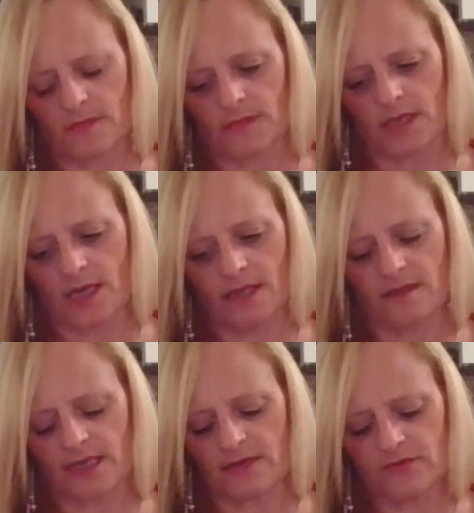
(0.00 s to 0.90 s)
Yeah,
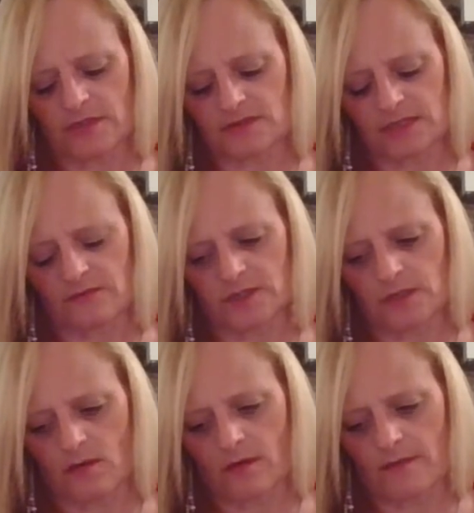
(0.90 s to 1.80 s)
they're giving themselves
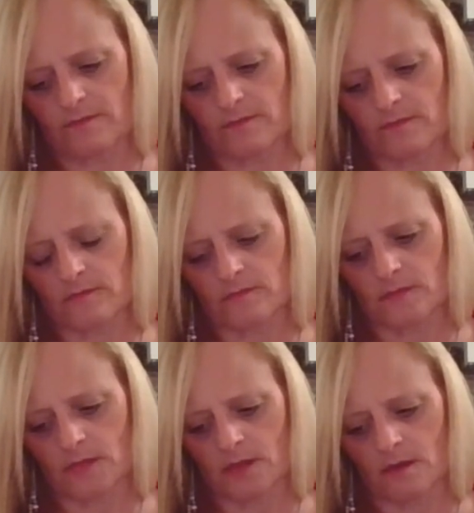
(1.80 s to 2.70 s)
time.
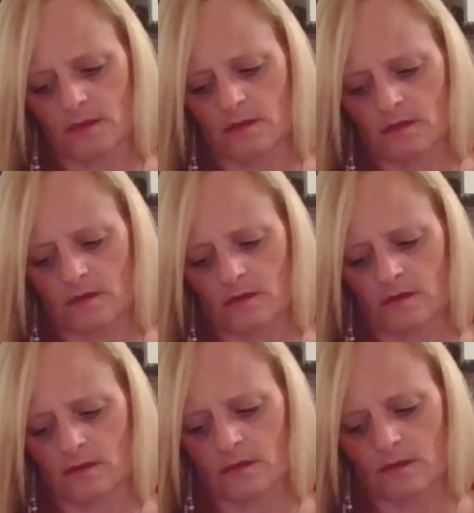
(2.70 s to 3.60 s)

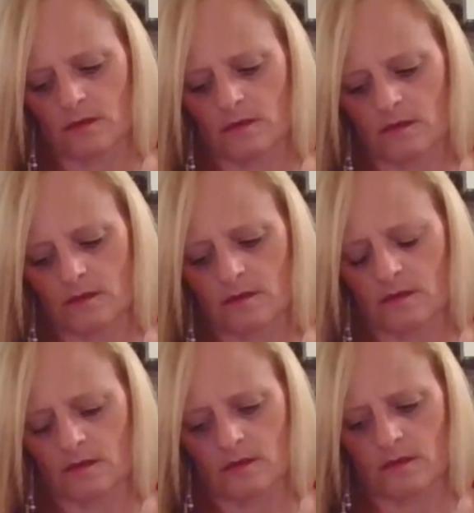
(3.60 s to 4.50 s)

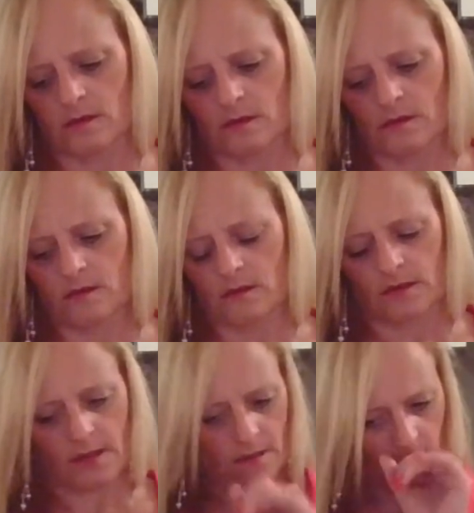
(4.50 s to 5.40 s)

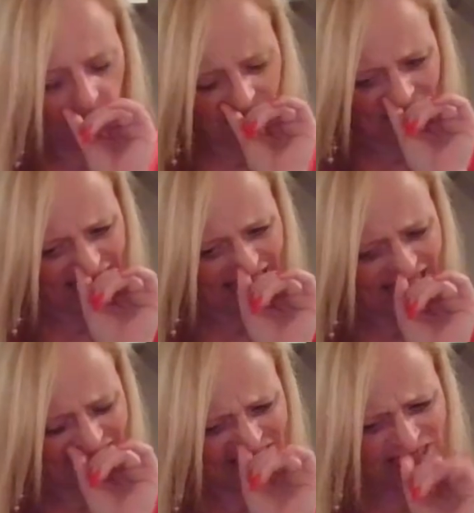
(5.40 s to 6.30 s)
They're contemplating
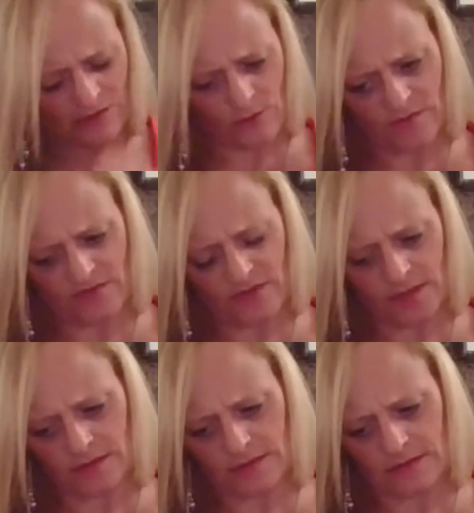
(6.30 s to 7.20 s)
how to go with
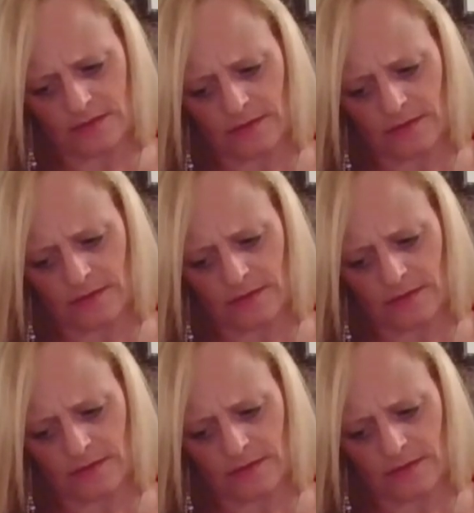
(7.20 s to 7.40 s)
this.